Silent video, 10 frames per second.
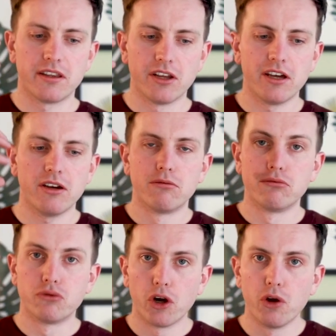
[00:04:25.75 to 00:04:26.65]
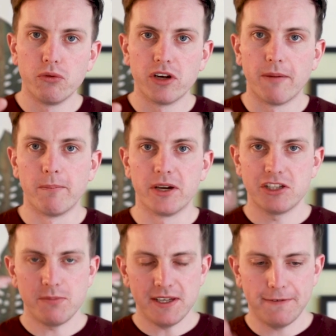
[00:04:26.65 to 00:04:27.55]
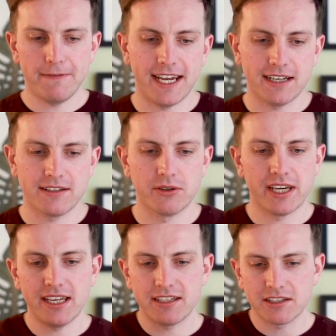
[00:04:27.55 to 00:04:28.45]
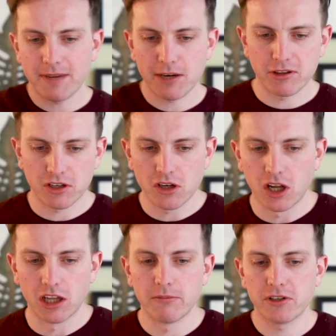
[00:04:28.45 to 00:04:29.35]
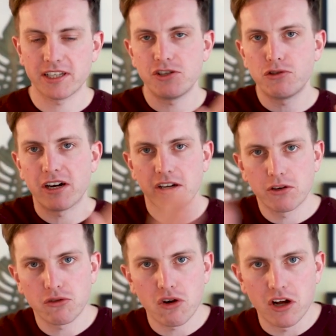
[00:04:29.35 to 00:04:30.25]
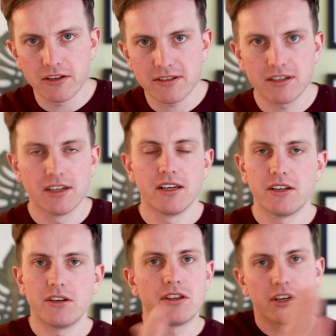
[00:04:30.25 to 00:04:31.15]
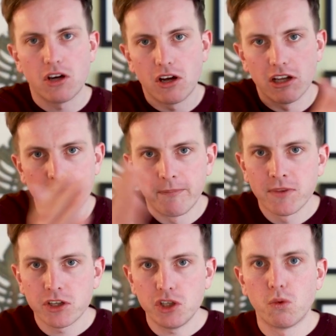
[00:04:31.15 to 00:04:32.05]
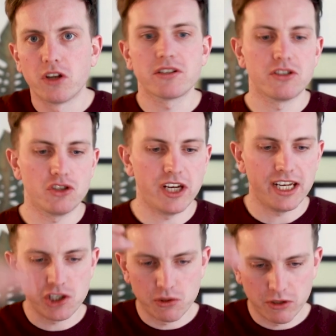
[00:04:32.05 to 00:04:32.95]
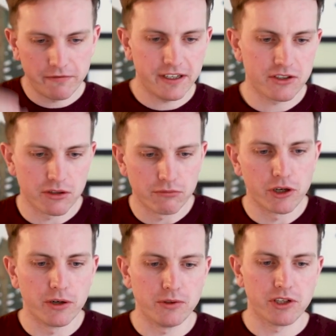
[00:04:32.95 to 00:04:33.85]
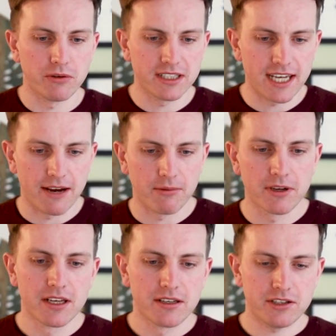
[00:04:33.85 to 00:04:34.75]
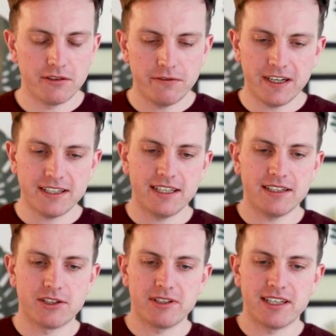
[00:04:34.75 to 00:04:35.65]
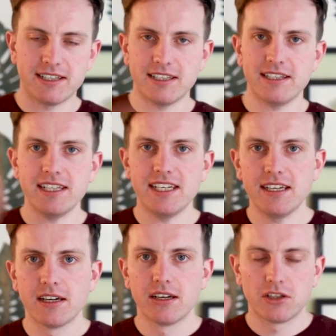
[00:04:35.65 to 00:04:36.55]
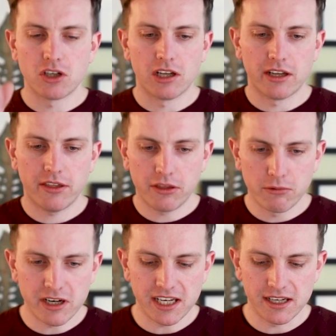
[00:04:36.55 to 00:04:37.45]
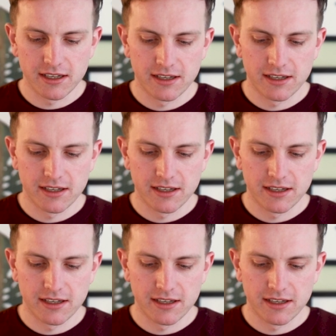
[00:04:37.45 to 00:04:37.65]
the row number to be fixed, okay? It doesn't matter about the column, because as you drag across, the column you want to change, you want to fix the rows going down. So you fix it so it says C$3.